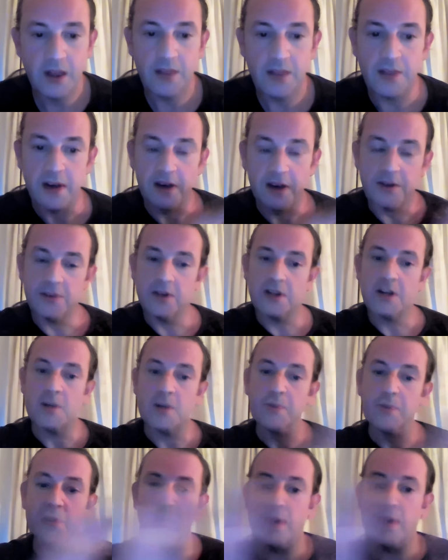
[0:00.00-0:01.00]
that
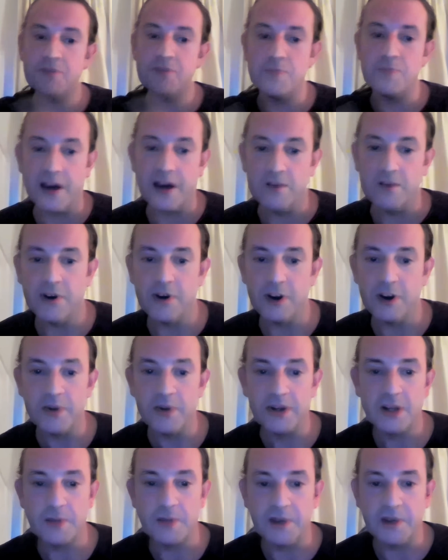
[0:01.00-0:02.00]
coming away from that
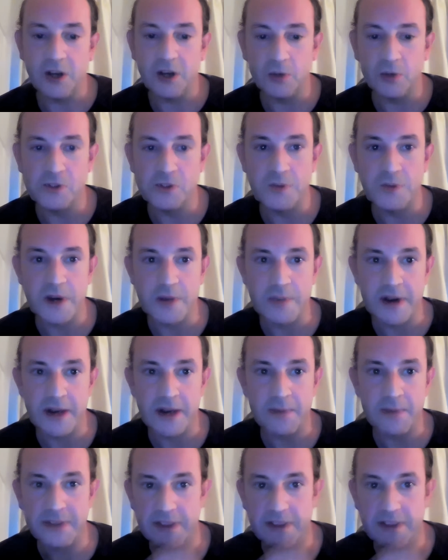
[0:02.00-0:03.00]
environment, coming home to my
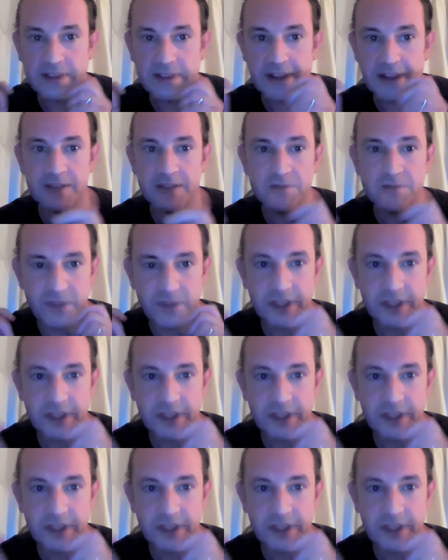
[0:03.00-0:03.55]
baby, that they,